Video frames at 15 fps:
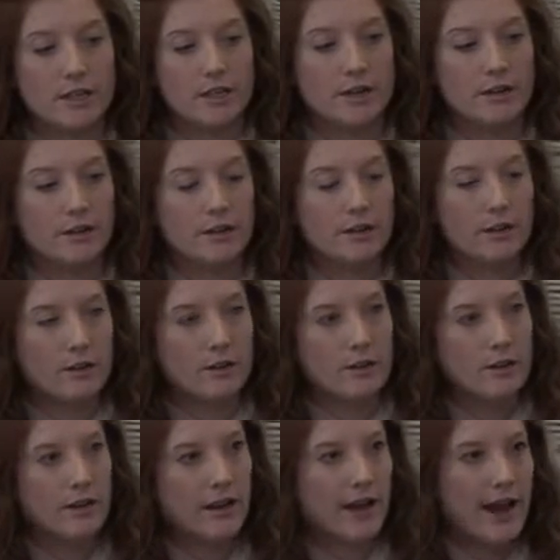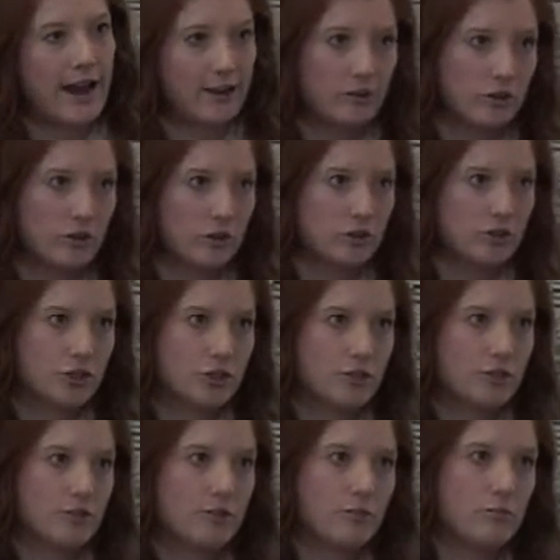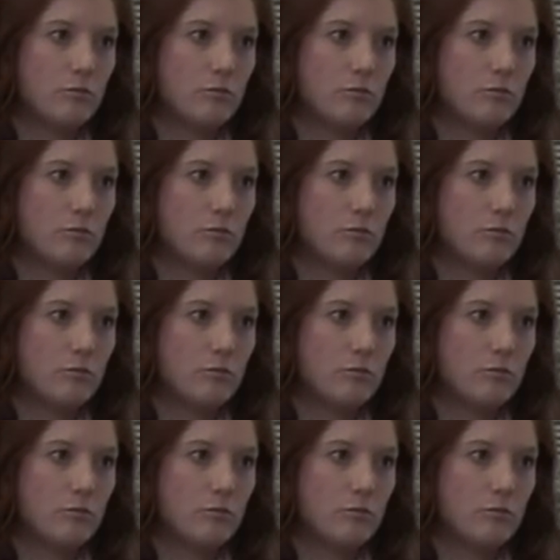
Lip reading: in agriculture,